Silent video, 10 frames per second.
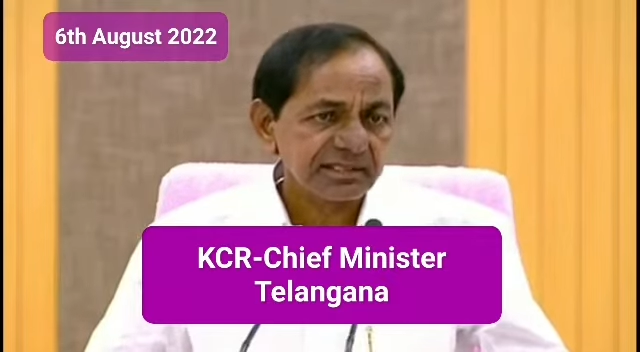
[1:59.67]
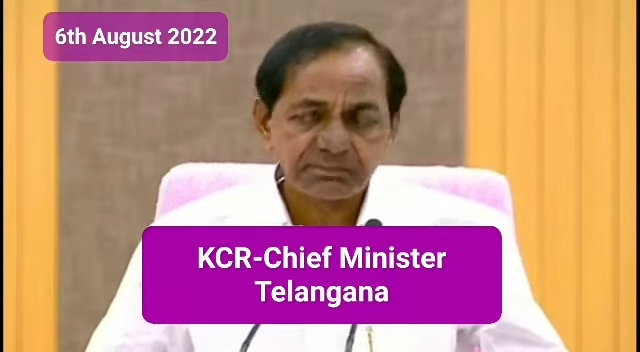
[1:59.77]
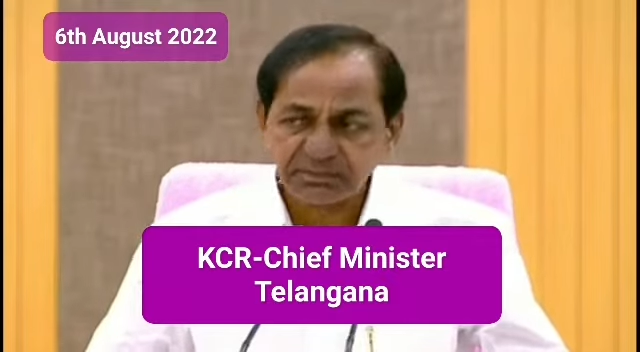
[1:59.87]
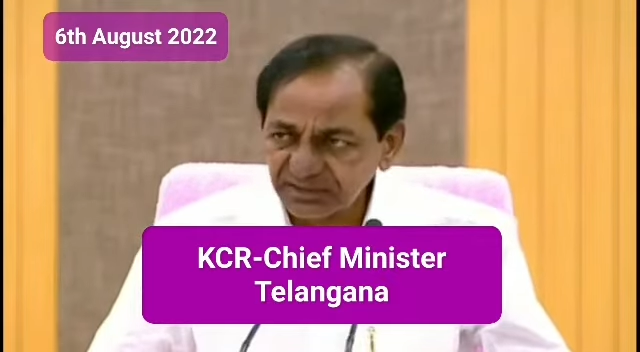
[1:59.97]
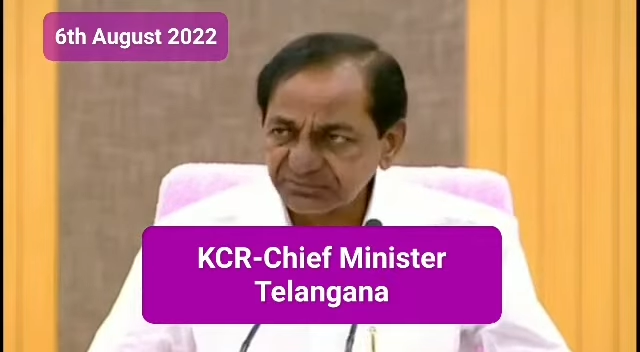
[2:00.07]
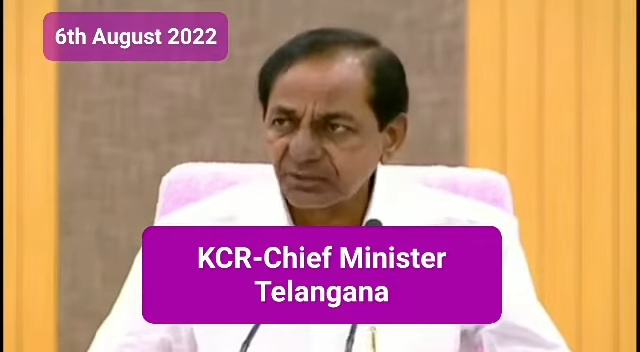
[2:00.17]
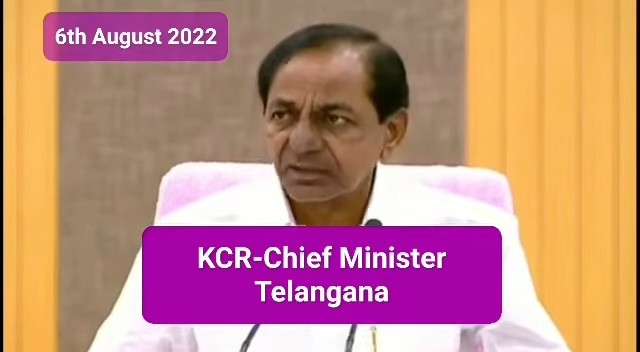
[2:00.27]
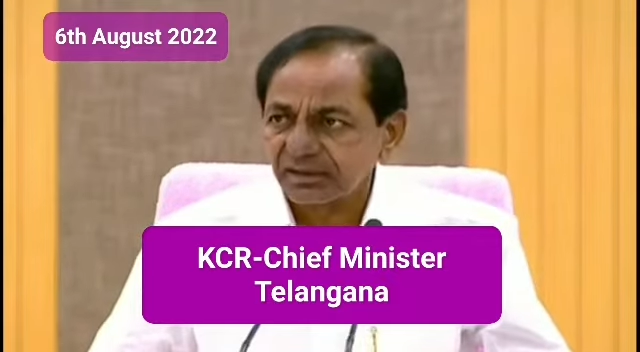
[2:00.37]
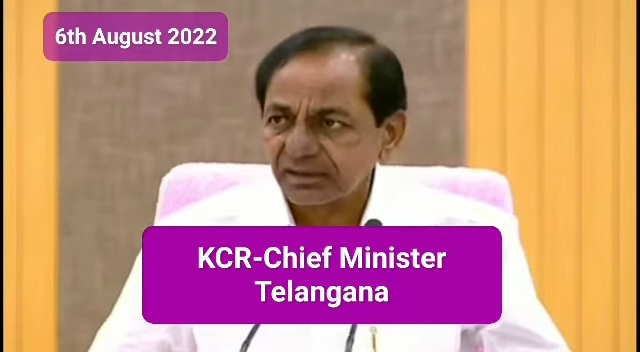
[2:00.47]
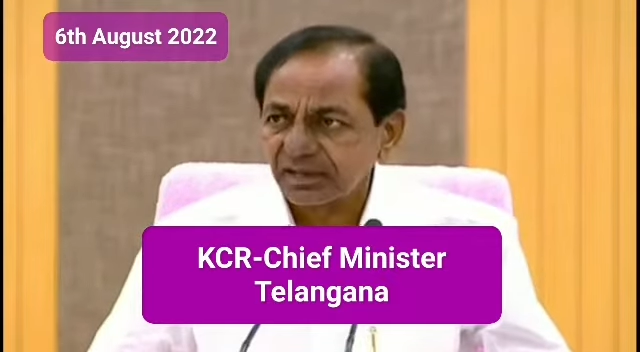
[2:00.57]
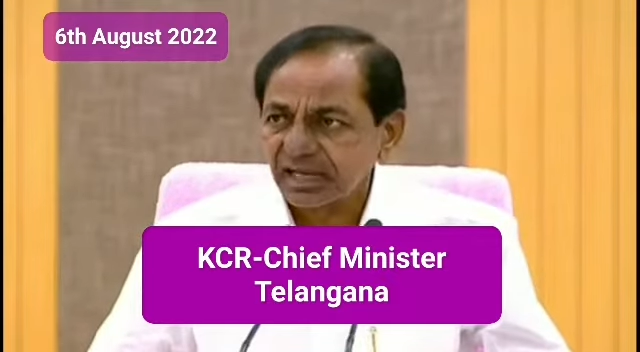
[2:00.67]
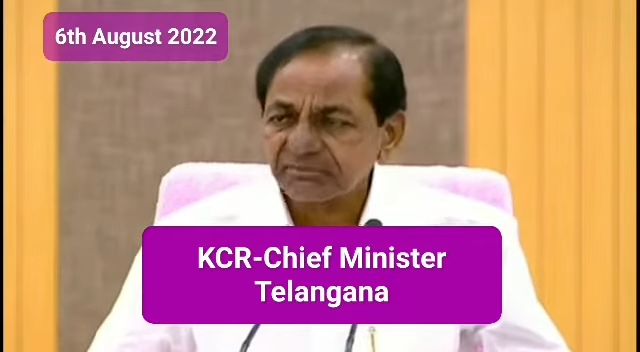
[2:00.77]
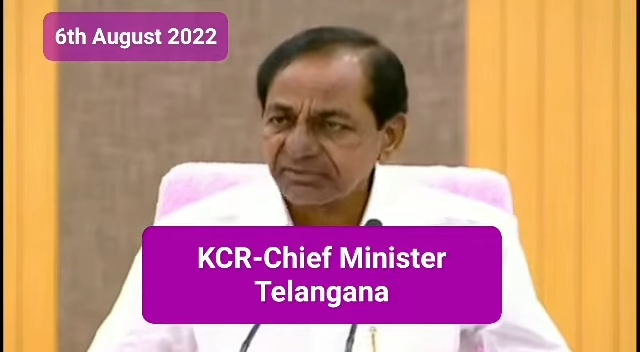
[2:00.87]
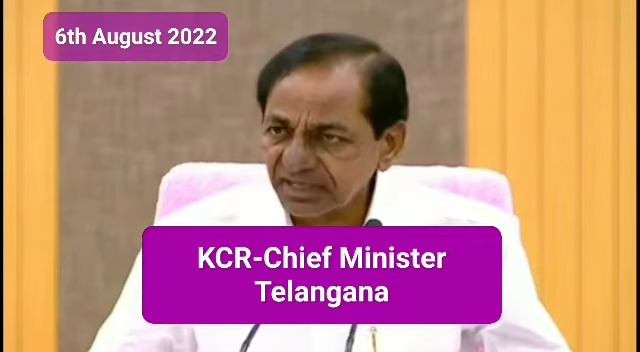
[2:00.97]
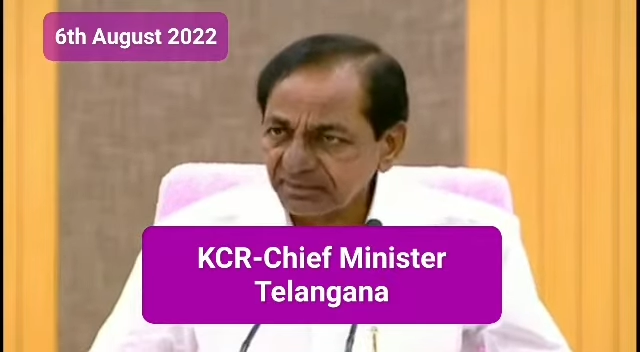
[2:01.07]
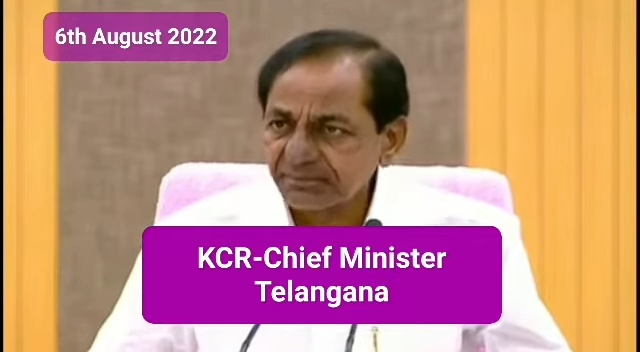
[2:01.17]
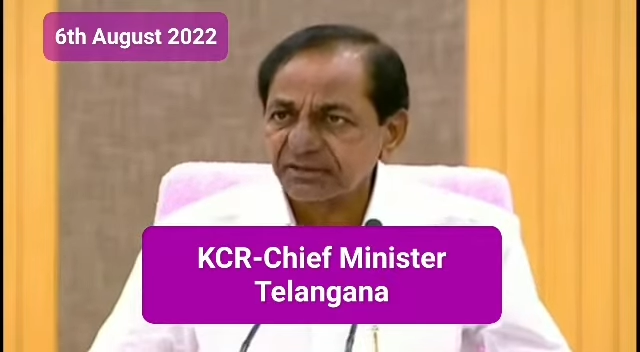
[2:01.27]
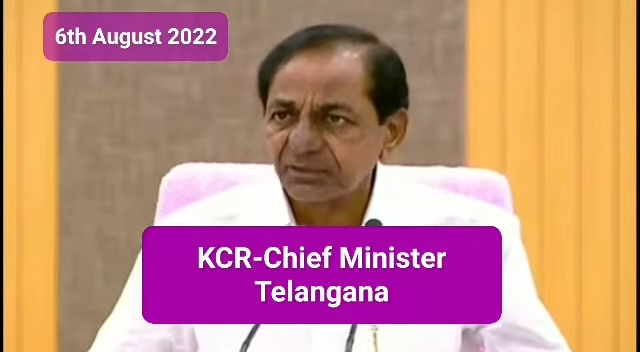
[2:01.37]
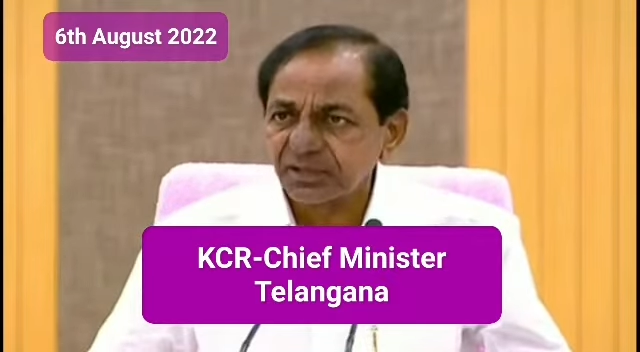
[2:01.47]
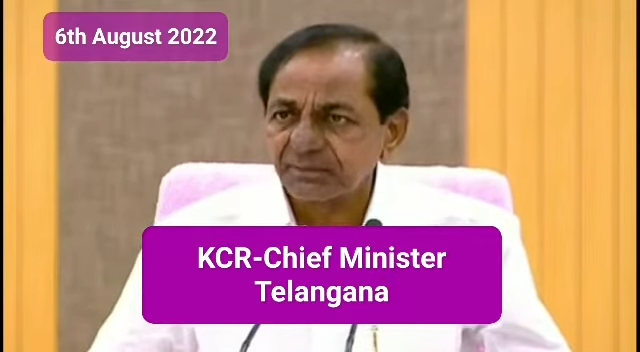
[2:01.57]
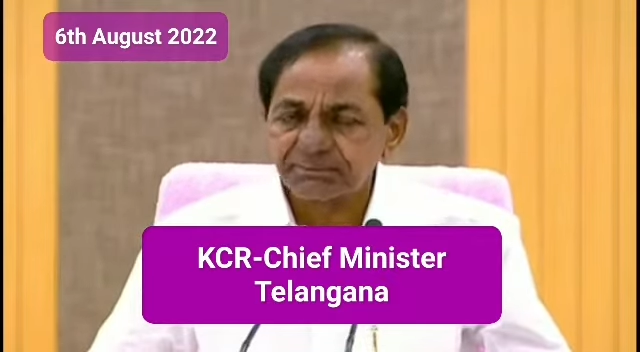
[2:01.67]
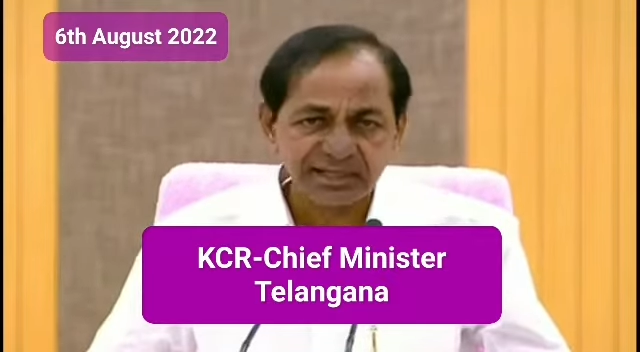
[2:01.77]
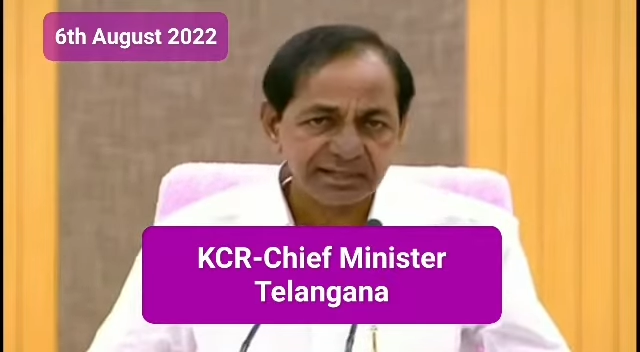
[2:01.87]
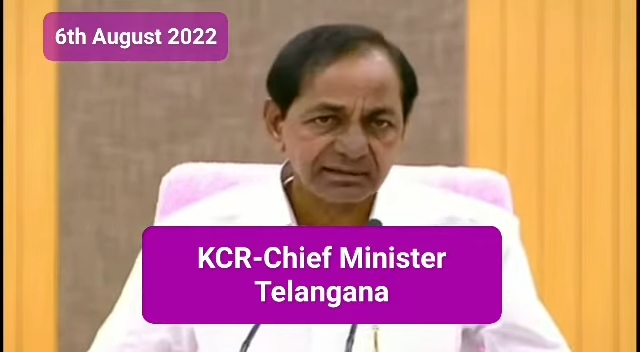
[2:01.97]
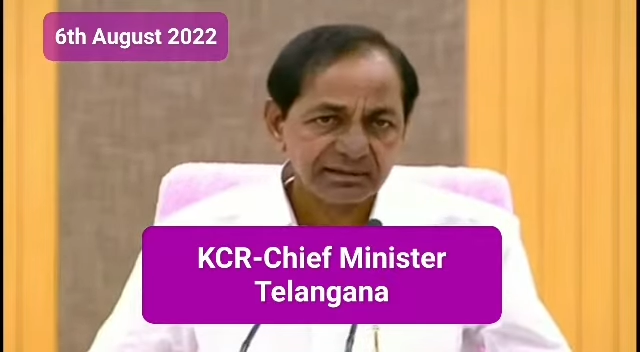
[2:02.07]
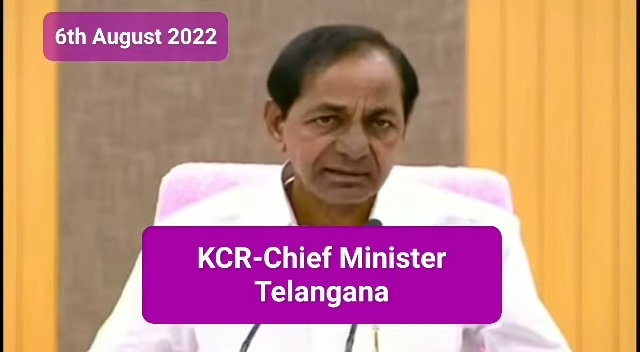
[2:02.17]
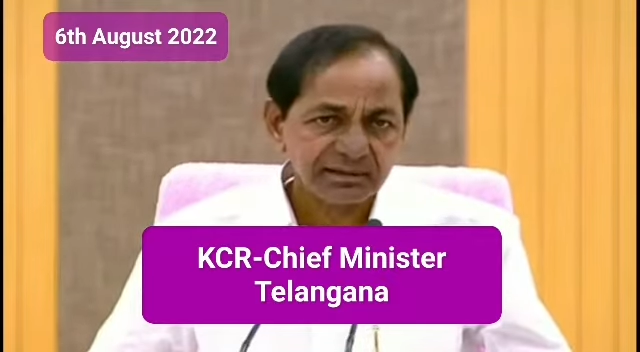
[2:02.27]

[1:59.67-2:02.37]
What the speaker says: is painful. I am very painfully appealing.